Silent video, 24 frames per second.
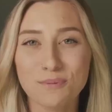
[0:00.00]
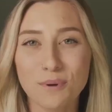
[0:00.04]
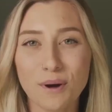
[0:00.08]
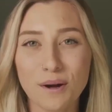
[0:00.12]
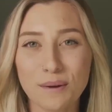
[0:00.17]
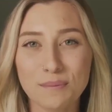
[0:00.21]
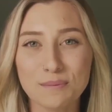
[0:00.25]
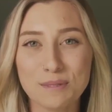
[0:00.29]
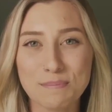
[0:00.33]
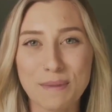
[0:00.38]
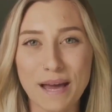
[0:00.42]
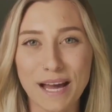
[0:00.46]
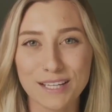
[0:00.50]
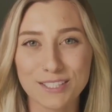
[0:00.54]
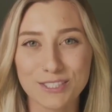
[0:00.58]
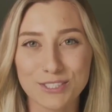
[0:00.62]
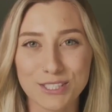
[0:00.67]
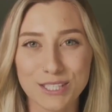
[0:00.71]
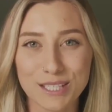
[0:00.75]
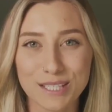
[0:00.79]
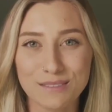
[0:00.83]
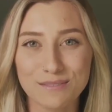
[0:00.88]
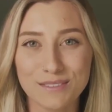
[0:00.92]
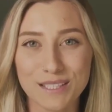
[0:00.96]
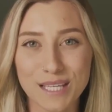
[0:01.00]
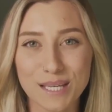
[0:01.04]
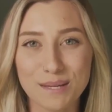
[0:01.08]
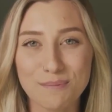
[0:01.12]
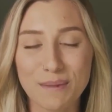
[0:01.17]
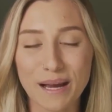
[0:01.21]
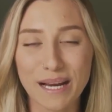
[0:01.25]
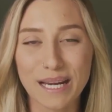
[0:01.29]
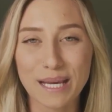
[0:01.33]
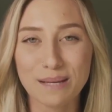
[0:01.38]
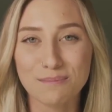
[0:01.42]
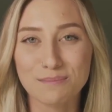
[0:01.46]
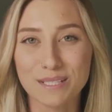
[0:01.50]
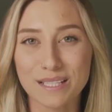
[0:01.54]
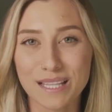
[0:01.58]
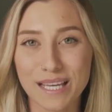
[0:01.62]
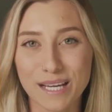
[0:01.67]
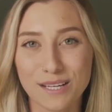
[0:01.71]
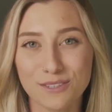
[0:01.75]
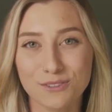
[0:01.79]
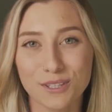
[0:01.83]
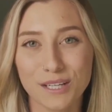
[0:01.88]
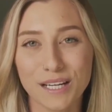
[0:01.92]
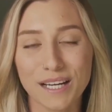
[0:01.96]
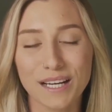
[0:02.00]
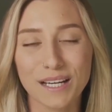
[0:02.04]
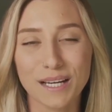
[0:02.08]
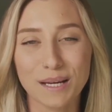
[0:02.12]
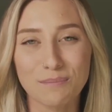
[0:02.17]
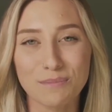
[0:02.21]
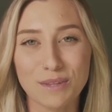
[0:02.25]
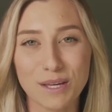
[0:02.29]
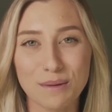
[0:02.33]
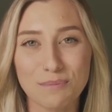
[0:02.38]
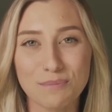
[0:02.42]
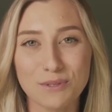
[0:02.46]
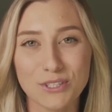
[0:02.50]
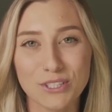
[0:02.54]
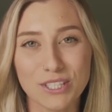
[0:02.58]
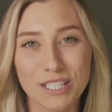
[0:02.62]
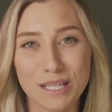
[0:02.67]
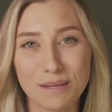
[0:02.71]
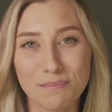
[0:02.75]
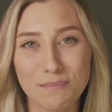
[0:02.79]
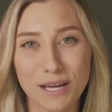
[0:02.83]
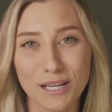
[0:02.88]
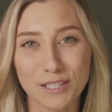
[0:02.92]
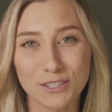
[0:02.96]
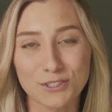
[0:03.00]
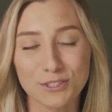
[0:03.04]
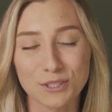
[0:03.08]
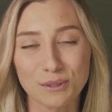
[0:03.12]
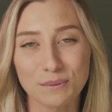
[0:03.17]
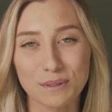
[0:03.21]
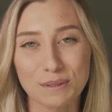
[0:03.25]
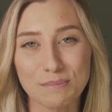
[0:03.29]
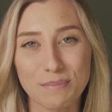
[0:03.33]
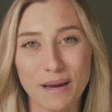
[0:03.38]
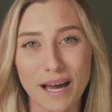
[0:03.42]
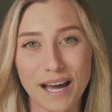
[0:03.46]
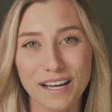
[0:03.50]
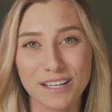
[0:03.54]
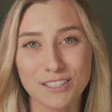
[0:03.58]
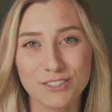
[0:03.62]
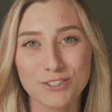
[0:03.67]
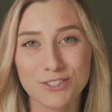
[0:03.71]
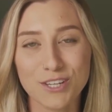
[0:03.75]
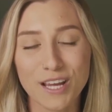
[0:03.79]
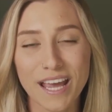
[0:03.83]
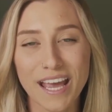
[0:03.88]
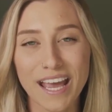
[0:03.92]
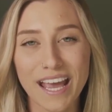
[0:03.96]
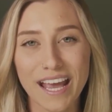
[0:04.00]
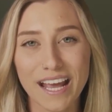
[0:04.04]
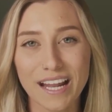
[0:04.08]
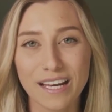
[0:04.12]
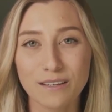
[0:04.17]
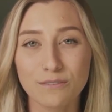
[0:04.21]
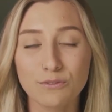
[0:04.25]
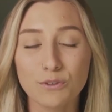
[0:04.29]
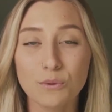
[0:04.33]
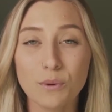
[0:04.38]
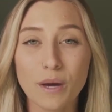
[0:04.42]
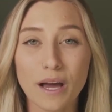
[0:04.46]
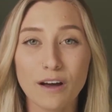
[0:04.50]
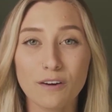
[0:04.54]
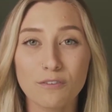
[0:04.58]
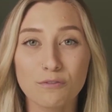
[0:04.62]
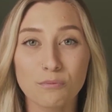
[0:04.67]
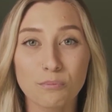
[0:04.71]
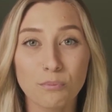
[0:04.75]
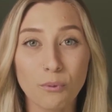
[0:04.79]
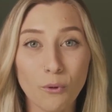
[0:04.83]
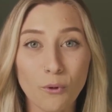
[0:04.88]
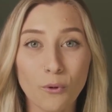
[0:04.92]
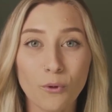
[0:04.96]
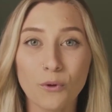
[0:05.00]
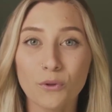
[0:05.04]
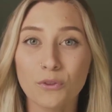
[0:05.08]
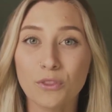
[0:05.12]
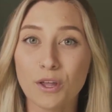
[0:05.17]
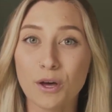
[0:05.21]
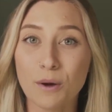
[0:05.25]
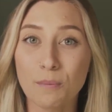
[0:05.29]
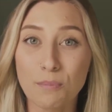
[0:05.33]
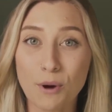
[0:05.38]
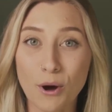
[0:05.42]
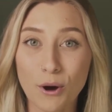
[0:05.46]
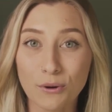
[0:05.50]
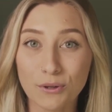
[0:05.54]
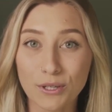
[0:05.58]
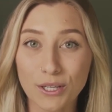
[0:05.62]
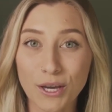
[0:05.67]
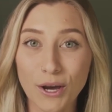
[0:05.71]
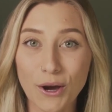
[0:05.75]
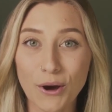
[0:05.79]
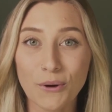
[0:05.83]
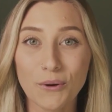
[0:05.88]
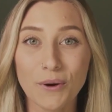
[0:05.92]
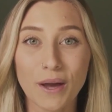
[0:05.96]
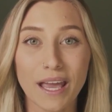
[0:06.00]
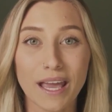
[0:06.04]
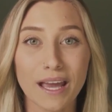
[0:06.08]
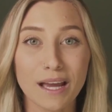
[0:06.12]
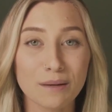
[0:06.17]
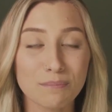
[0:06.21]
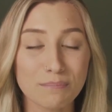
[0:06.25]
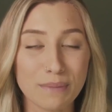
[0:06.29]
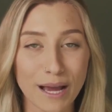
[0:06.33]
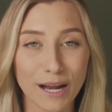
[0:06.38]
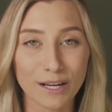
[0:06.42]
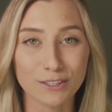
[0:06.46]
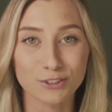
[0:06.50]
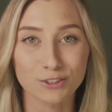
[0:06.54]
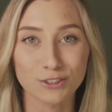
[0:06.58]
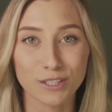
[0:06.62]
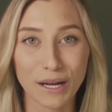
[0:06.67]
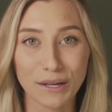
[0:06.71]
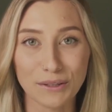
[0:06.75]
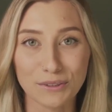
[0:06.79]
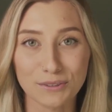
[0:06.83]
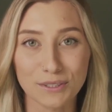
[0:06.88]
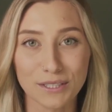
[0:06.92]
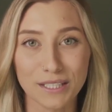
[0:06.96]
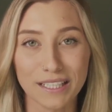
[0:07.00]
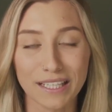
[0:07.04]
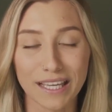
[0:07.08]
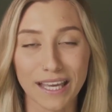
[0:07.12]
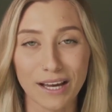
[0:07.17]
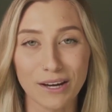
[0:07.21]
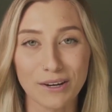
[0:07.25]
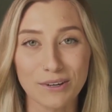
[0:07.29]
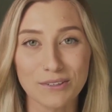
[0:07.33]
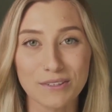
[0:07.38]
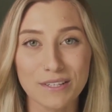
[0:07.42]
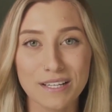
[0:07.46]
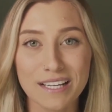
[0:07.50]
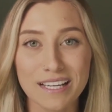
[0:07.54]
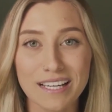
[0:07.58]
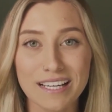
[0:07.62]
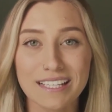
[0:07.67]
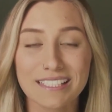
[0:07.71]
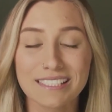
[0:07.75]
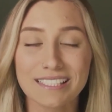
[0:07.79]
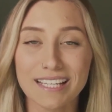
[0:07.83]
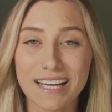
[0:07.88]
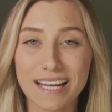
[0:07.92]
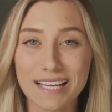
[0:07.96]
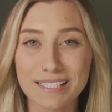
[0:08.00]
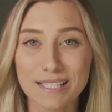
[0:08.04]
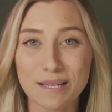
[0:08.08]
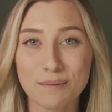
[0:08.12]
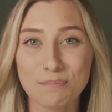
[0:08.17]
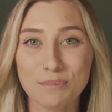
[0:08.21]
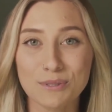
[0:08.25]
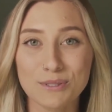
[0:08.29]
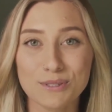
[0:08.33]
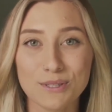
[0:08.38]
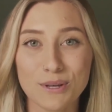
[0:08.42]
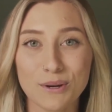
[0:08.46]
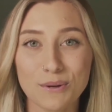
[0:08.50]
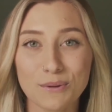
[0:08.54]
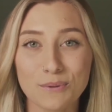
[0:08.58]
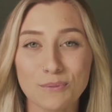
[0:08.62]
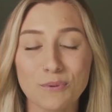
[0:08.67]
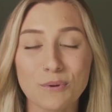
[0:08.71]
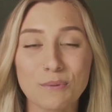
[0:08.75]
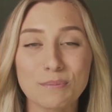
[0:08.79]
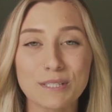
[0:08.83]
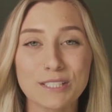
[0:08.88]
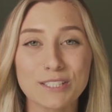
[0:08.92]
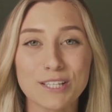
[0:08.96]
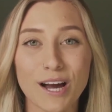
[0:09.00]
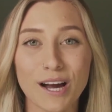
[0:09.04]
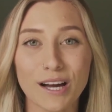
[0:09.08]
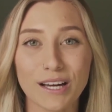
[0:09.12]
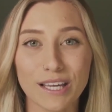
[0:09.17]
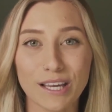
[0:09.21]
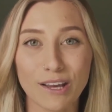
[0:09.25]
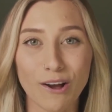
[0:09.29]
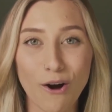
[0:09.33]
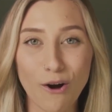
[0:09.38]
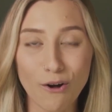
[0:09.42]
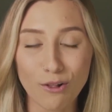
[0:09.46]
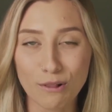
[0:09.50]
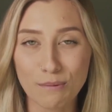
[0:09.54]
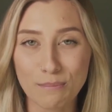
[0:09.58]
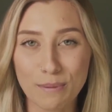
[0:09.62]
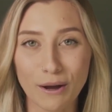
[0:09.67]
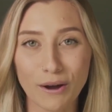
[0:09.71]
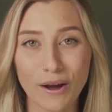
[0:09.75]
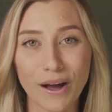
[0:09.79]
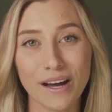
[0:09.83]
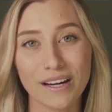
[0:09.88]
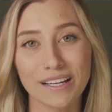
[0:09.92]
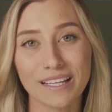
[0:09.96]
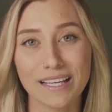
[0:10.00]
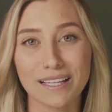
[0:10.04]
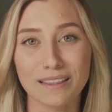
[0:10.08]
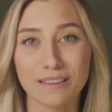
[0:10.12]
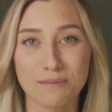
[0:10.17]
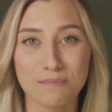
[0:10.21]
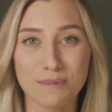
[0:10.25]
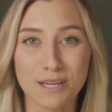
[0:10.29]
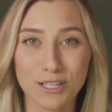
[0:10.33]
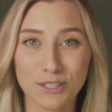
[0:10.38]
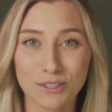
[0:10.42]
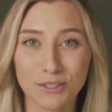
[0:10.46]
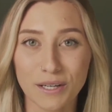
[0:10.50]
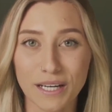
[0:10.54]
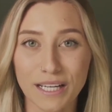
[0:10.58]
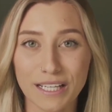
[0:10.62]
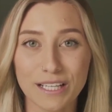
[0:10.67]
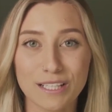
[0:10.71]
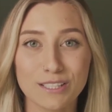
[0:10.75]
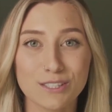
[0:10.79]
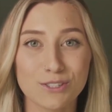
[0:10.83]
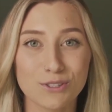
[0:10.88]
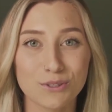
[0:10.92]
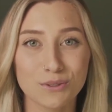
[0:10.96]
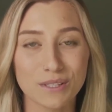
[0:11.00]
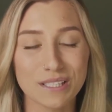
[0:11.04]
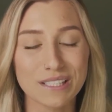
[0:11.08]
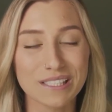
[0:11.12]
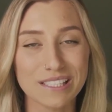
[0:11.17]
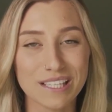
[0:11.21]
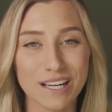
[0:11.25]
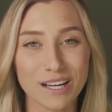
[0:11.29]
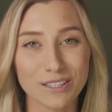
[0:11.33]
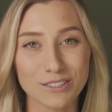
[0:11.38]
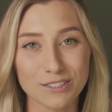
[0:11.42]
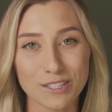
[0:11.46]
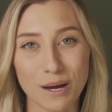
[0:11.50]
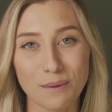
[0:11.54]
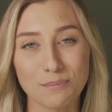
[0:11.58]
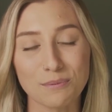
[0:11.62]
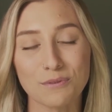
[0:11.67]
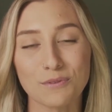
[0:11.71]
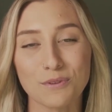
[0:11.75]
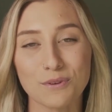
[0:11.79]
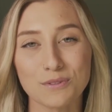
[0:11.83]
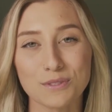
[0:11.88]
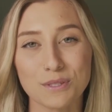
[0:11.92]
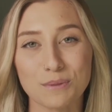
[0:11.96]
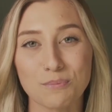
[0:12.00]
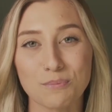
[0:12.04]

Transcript: Welcome to Batch TV. My name's Landry and I'm the community manager with Batch. And if you have both a Podio and BatchDialer account, today's episode will be talking all about how to get them integrated so you can stay on top of those